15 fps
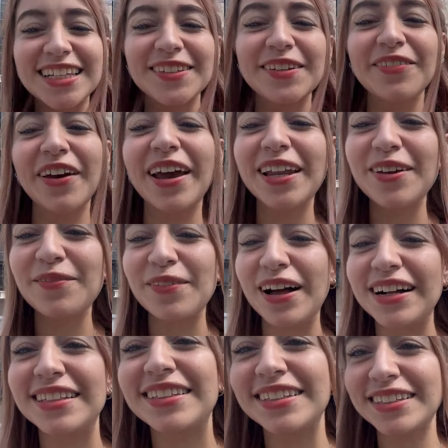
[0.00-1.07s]
we made it
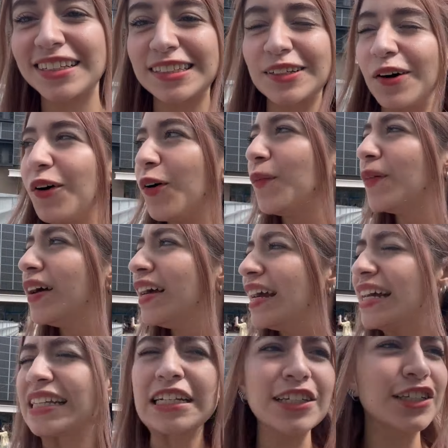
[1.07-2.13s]
back to the dome.
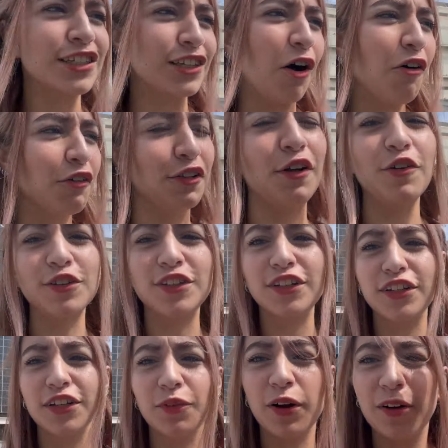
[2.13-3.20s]
It's actually so close
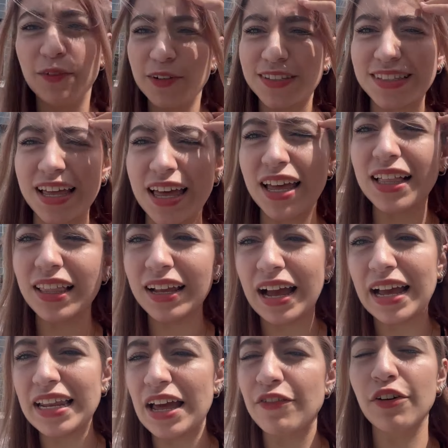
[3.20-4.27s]
to where we're staying. Like, I
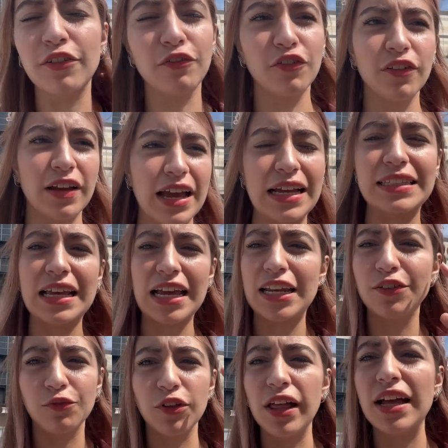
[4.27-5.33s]
never, yes, I
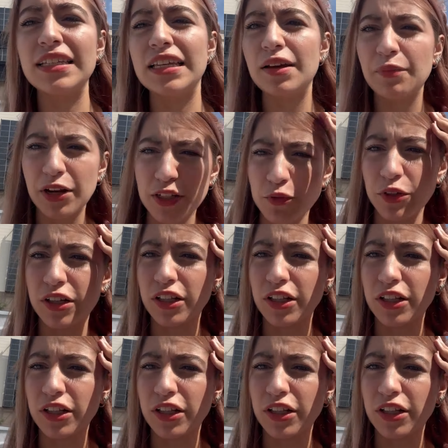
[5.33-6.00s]
didn't realize it, but it's really